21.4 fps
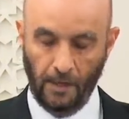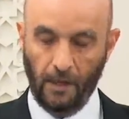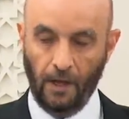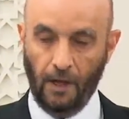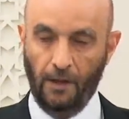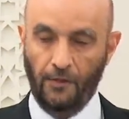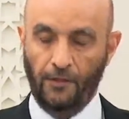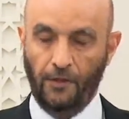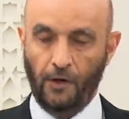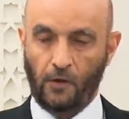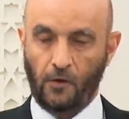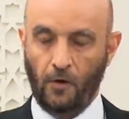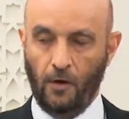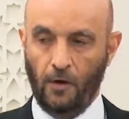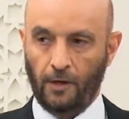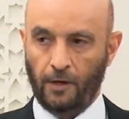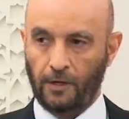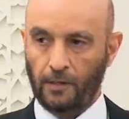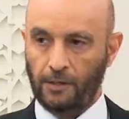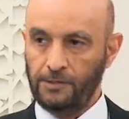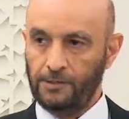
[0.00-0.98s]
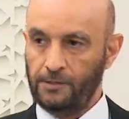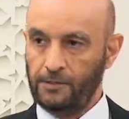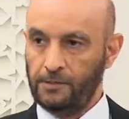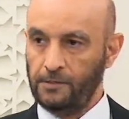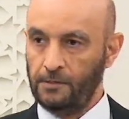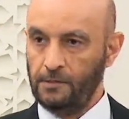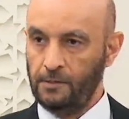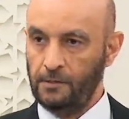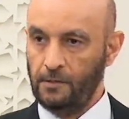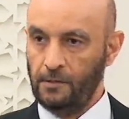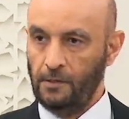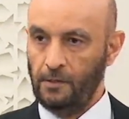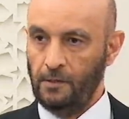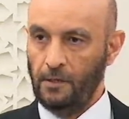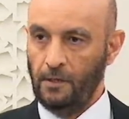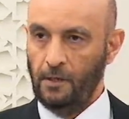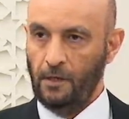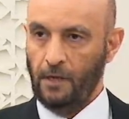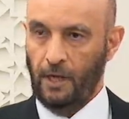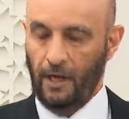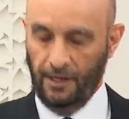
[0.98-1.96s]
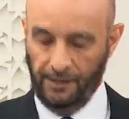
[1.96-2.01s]
and the Congress
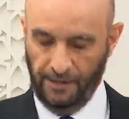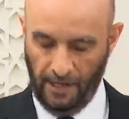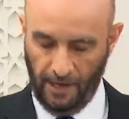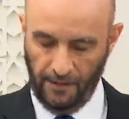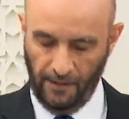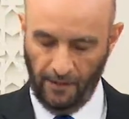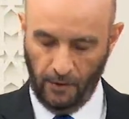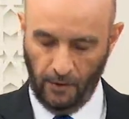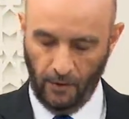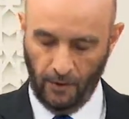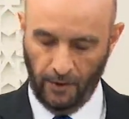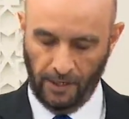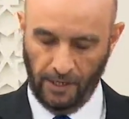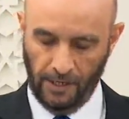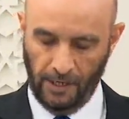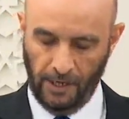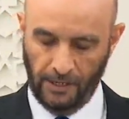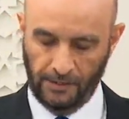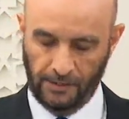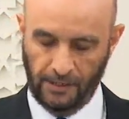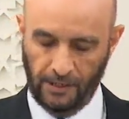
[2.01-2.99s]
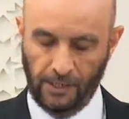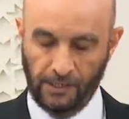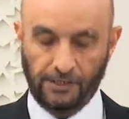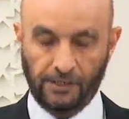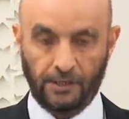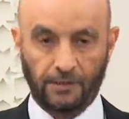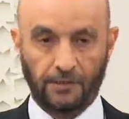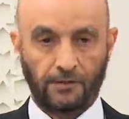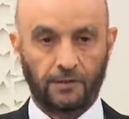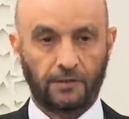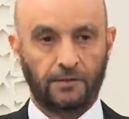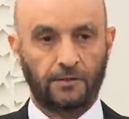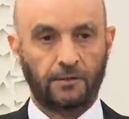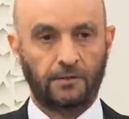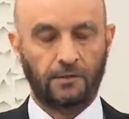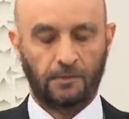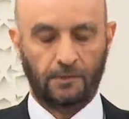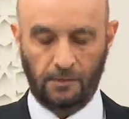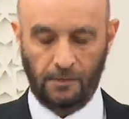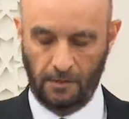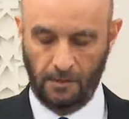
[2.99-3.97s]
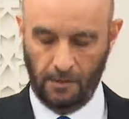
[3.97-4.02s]
and other organizations
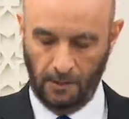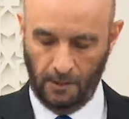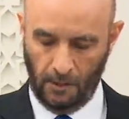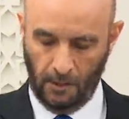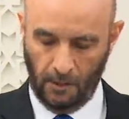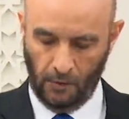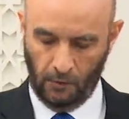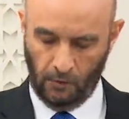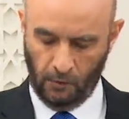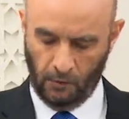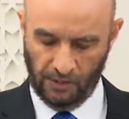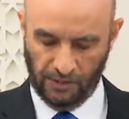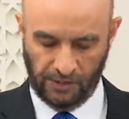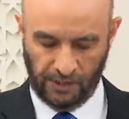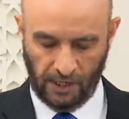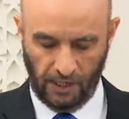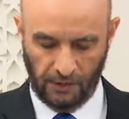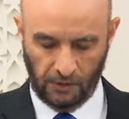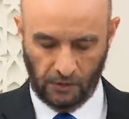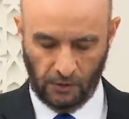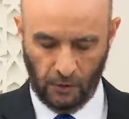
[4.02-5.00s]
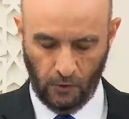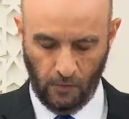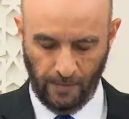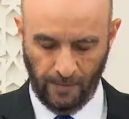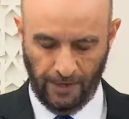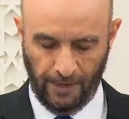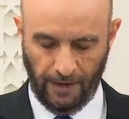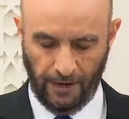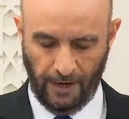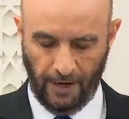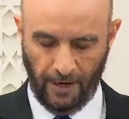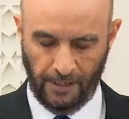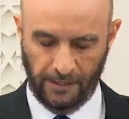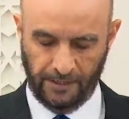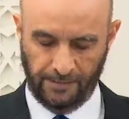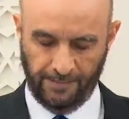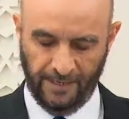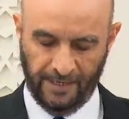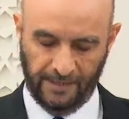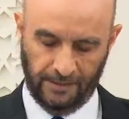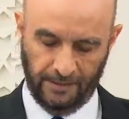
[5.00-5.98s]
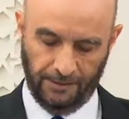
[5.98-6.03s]
to discuss human rights
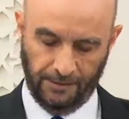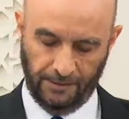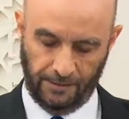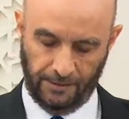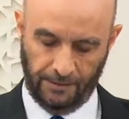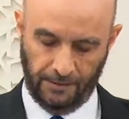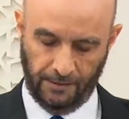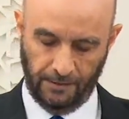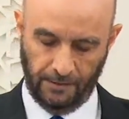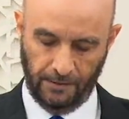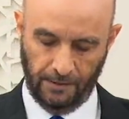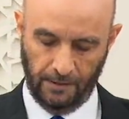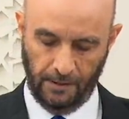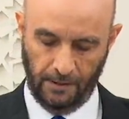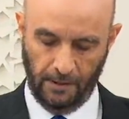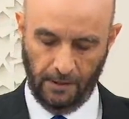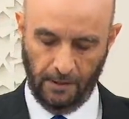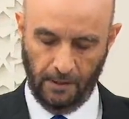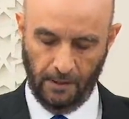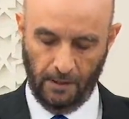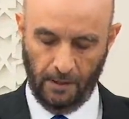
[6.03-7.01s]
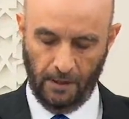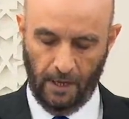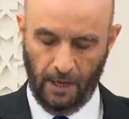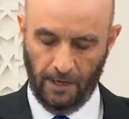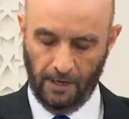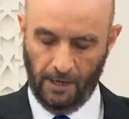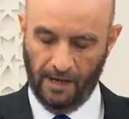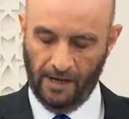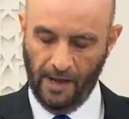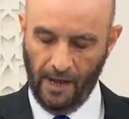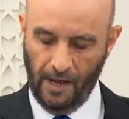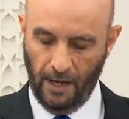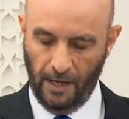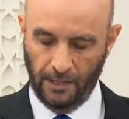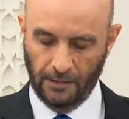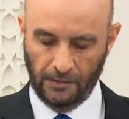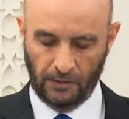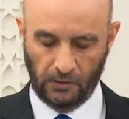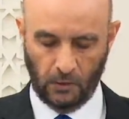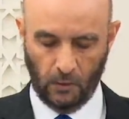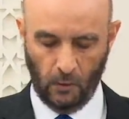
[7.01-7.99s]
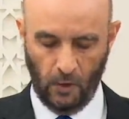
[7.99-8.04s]
matters and
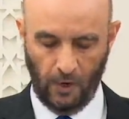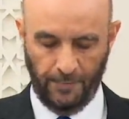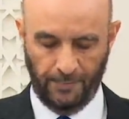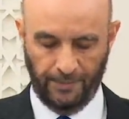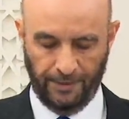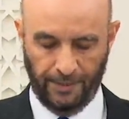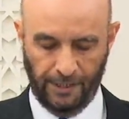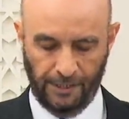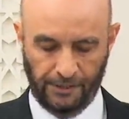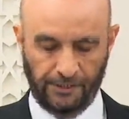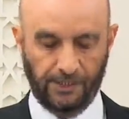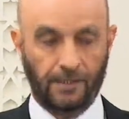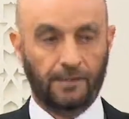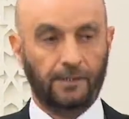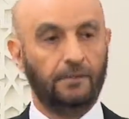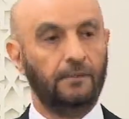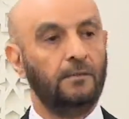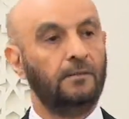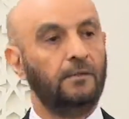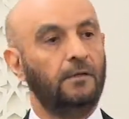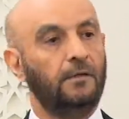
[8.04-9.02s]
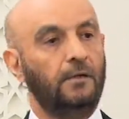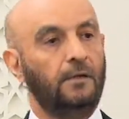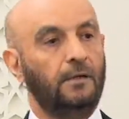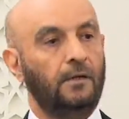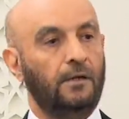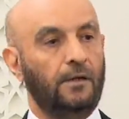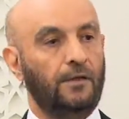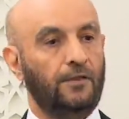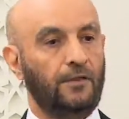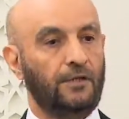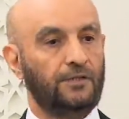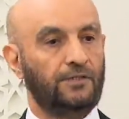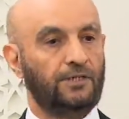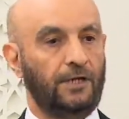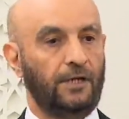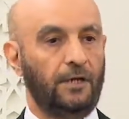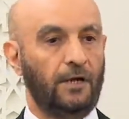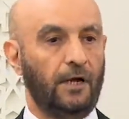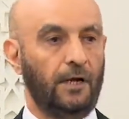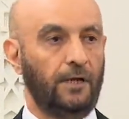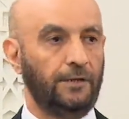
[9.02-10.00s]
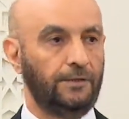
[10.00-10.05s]
enhance cooperation in this
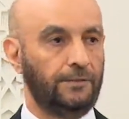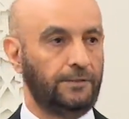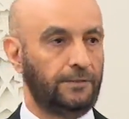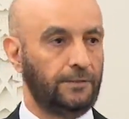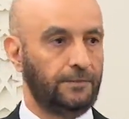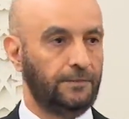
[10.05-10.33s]
regard.